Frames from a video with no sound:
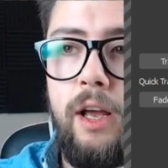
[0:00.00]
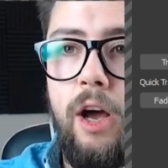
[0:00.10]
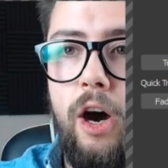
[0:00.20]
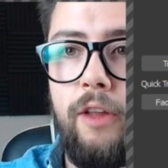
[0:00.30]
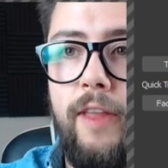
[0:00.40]

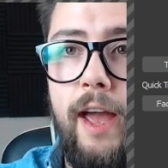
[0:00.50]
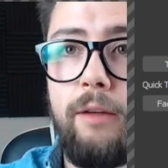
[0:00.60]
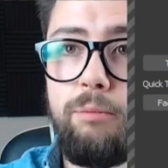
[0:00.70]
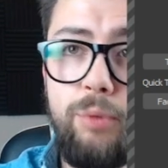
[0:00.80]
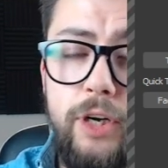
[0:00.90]
on there.
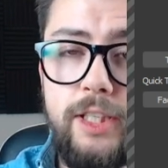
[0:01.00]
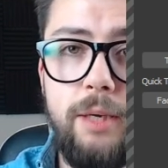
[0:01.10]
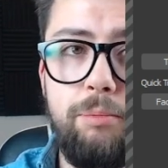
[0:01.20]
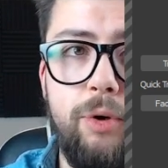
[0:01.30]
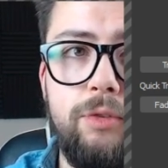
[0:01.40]
Pretty
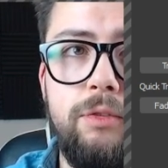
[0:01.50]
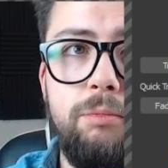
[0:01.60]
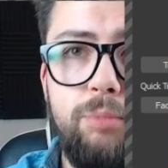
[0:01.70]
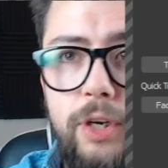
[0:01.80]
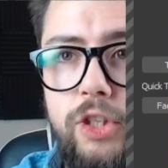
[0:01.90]
simple,
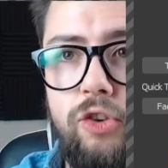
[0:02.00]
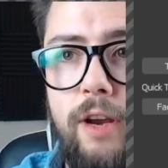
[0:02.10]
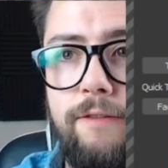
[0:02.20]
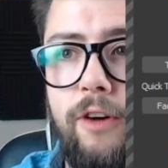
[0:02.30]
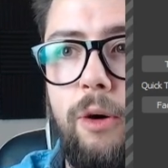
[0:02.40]
pretty
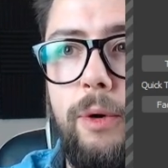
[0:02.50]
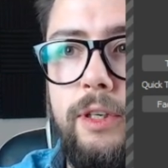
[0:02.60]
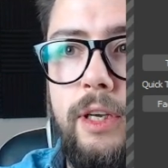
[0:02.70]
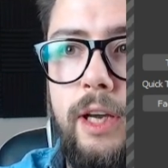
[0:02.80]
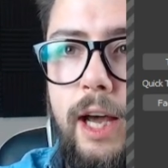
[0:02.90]

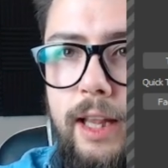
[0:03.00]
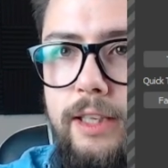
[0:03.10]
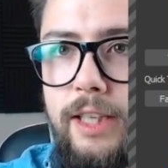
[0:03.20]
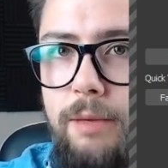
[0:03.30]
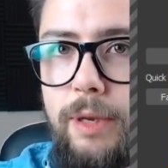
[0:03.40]
straightforward. I
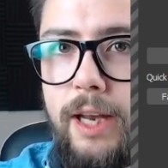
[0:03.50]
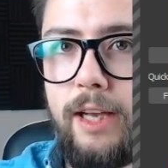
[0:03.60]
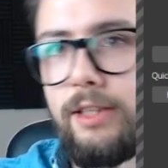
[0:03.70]
like to keep it nice and